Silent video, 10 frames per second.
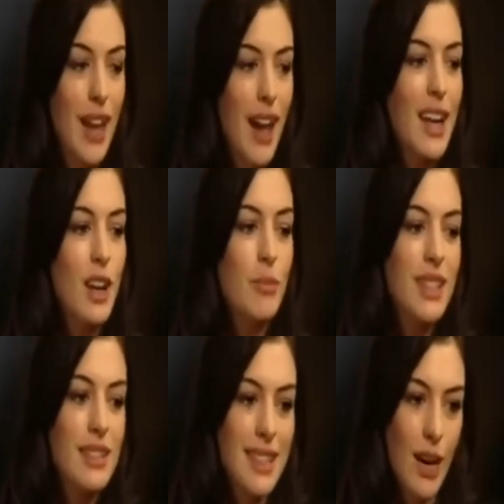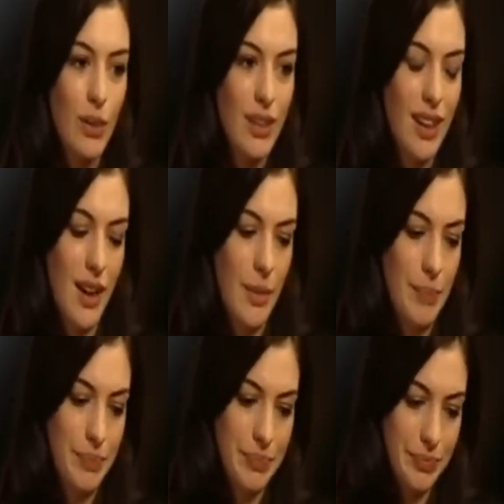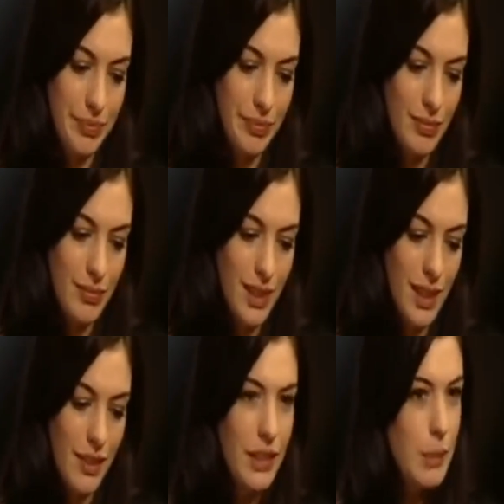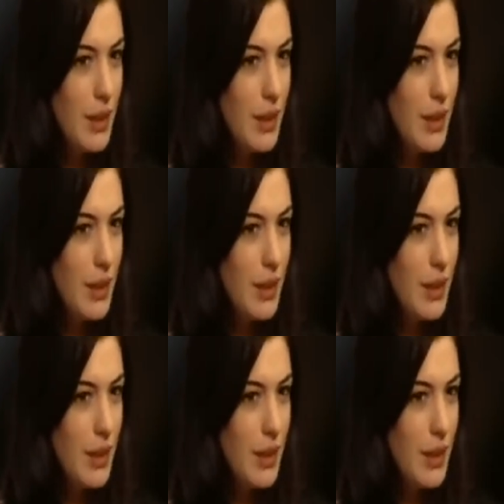Tragically, Cazale's life concluded before the